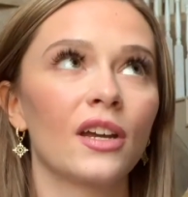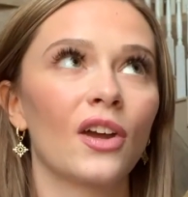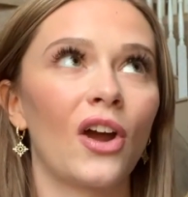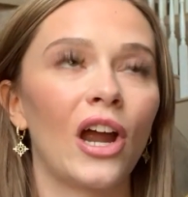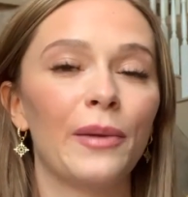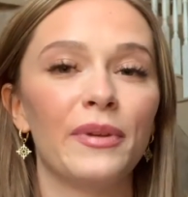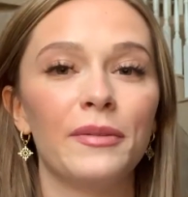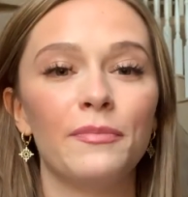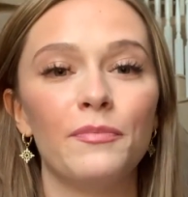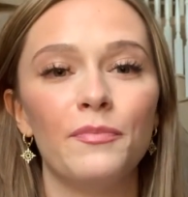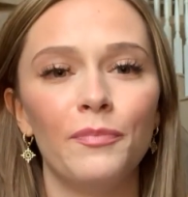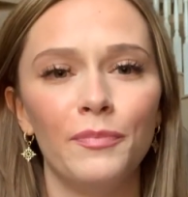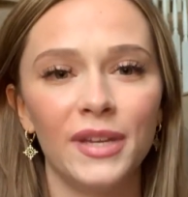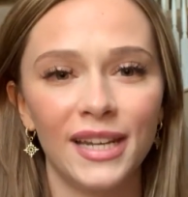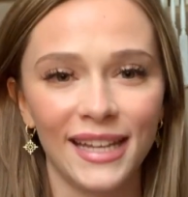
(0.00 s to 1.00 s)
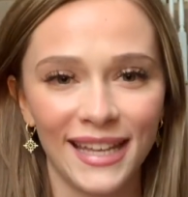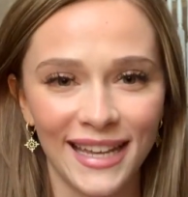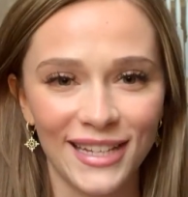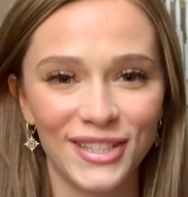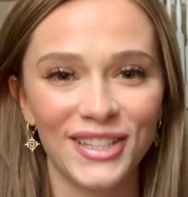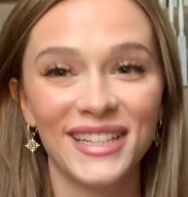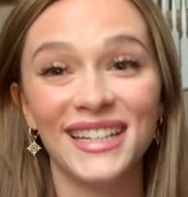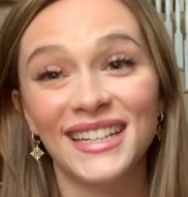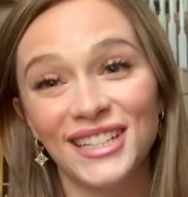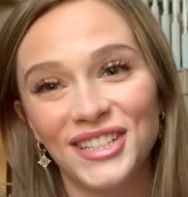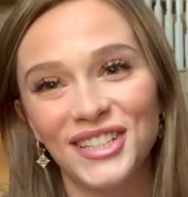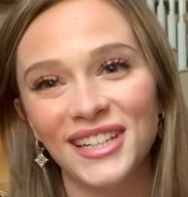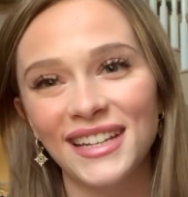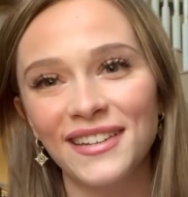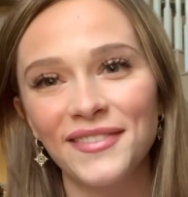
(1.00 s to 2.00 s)
Carbon Mitigation
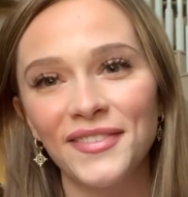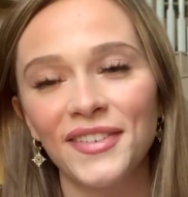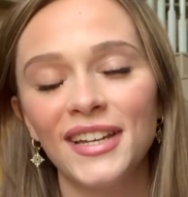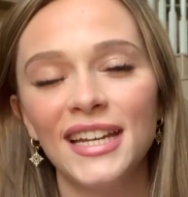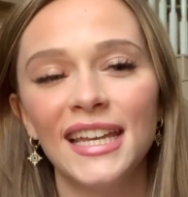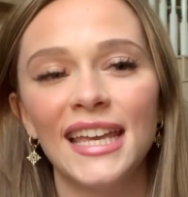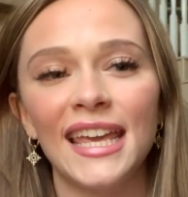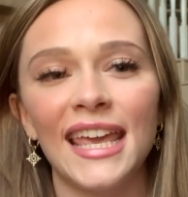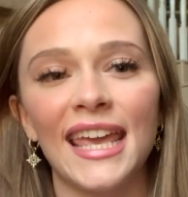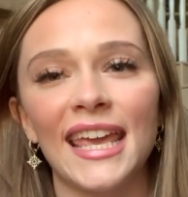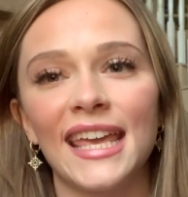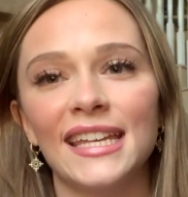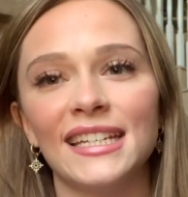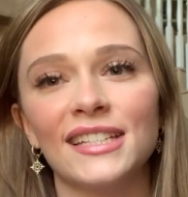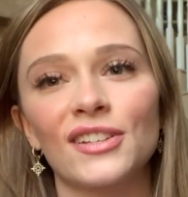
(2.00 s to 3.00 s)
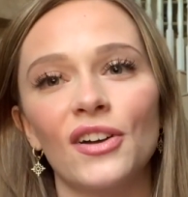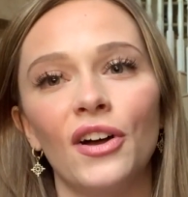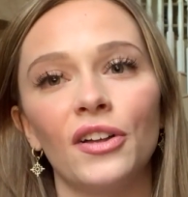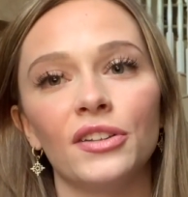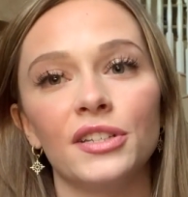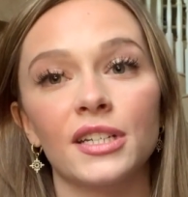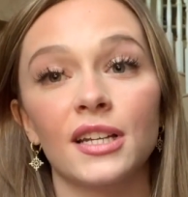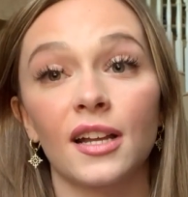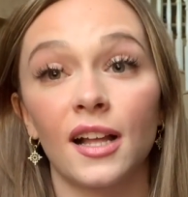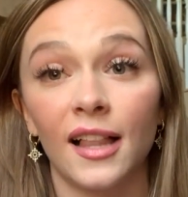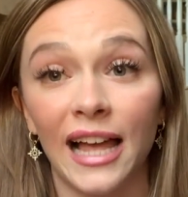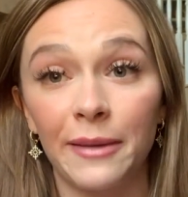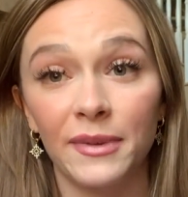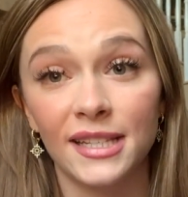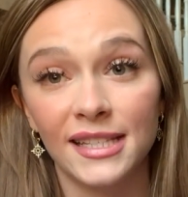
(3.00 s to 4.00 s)
Initiative, and it's called
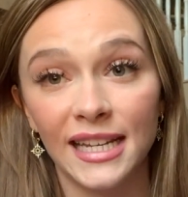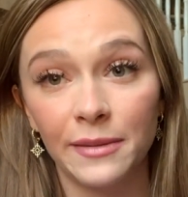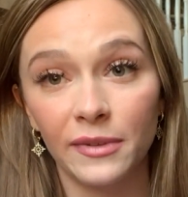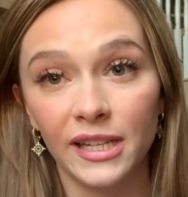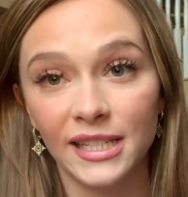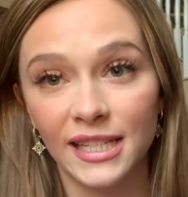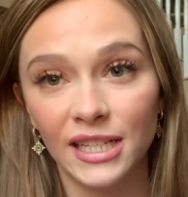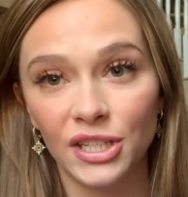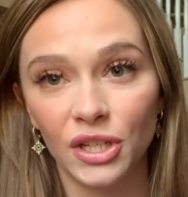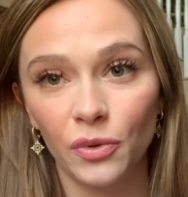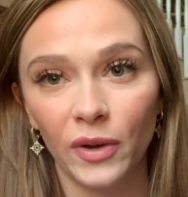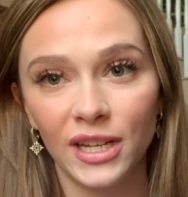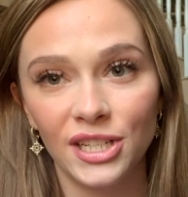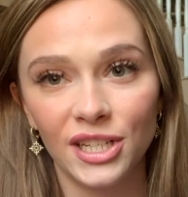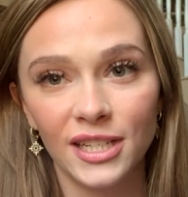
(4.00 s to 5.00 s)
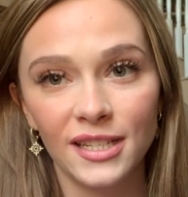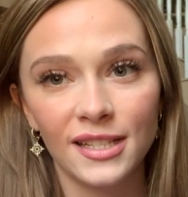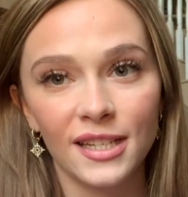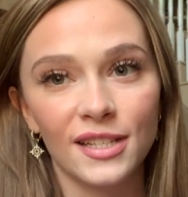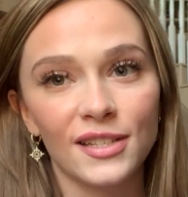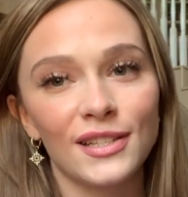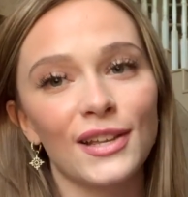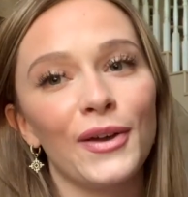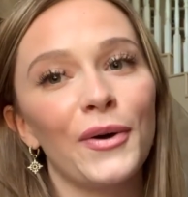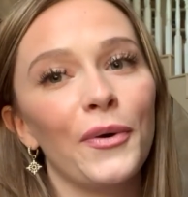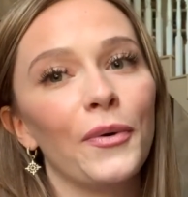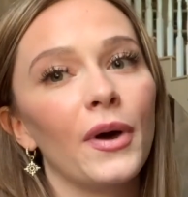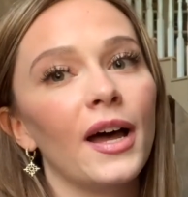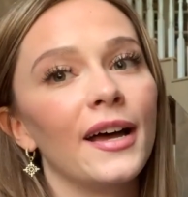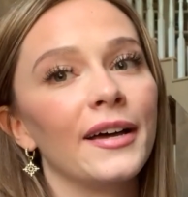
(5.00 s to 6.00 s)
climate stabilization wedges.
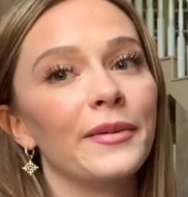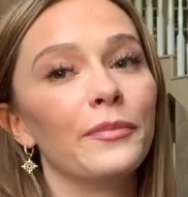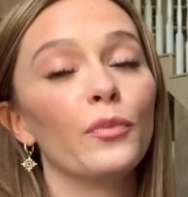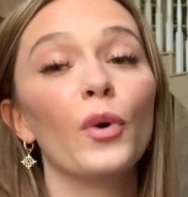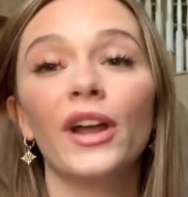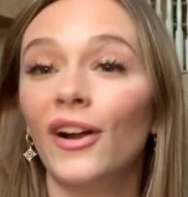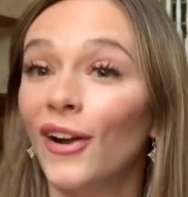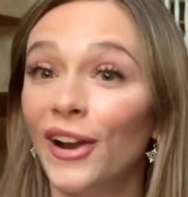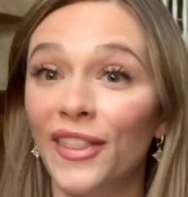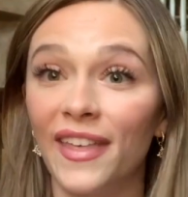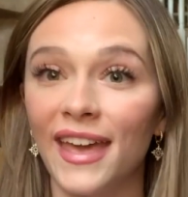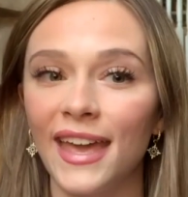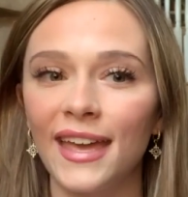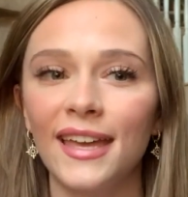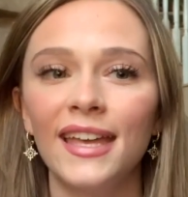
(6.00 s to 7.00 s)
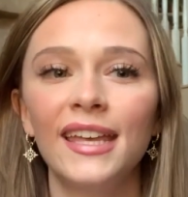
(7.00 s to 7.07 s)
So what are they?